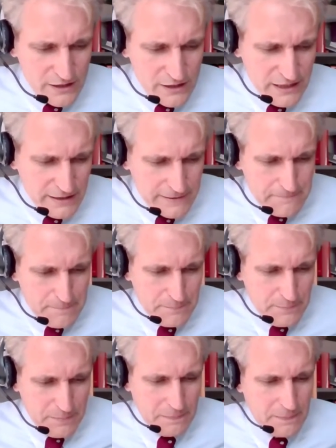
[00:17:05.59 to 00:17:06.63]
I think
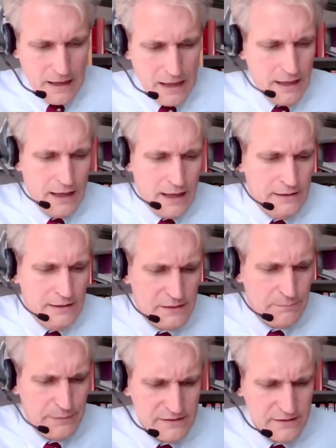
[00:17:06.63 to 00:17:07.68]
it's
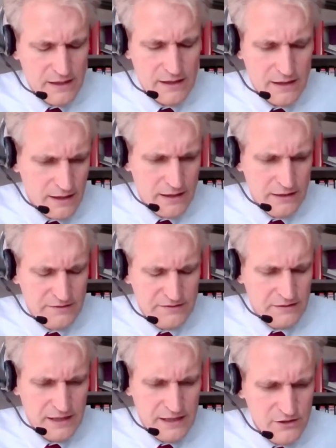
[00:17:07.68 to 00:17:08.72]
a bit it's
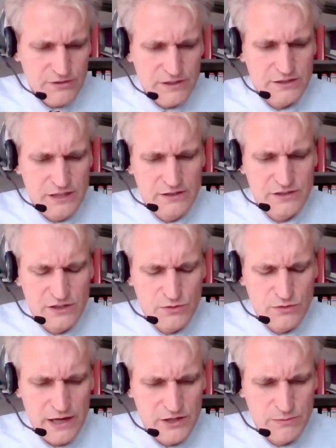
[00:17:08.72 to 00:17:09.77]
an interesting
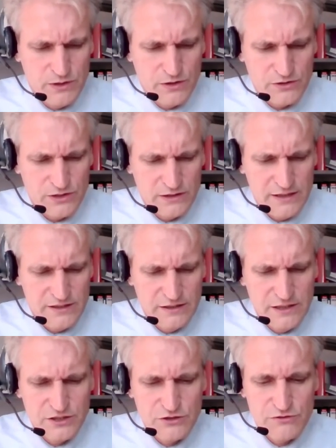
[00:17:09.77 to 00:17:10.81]
situation because there's a
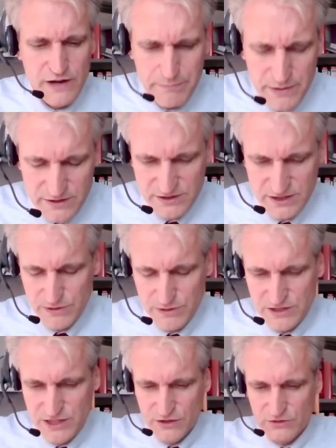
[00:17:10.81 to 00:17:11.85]
discrepancy. We
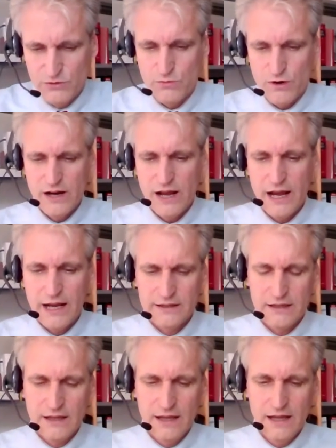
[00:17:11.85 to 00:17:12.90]
see on the one
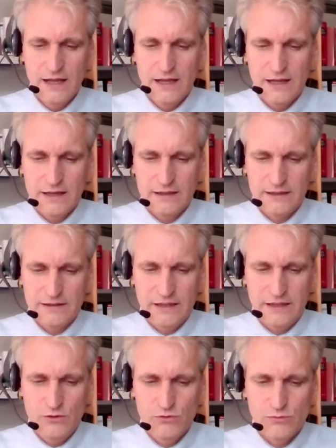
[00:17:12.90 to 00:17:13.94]
hand uh, that the
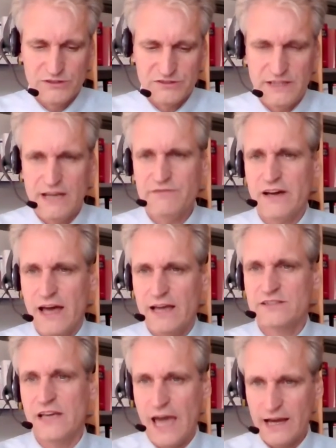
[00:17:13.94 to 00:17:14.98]
EU was never
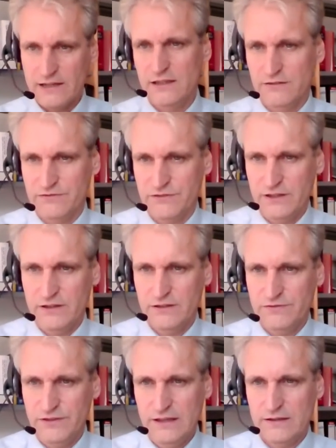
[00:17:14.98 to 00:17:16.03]
as active in the
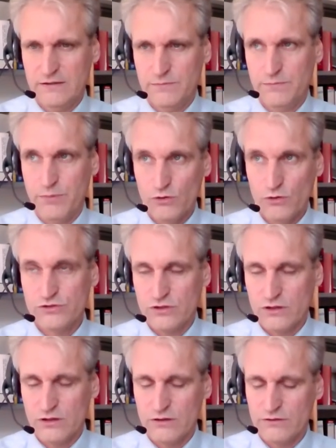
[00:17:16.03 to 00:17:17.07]
field, both
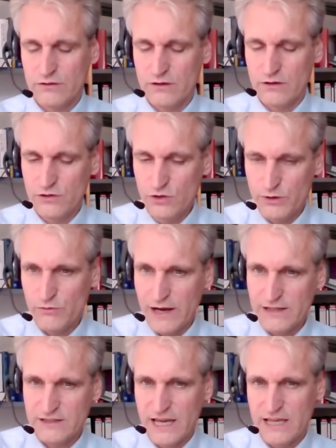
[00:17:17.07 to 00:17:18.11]
uh, uh, human
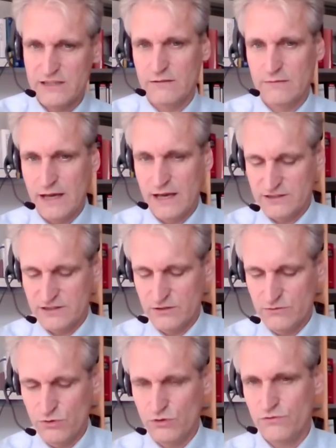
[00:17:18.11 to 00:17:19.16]
rights as a, as
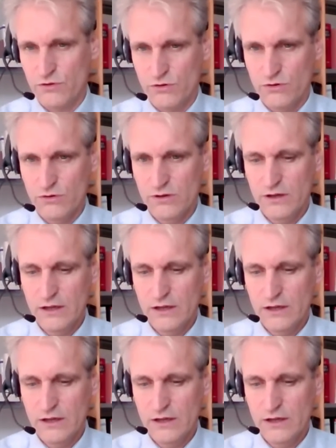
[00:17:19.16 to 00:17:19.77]
rule of law,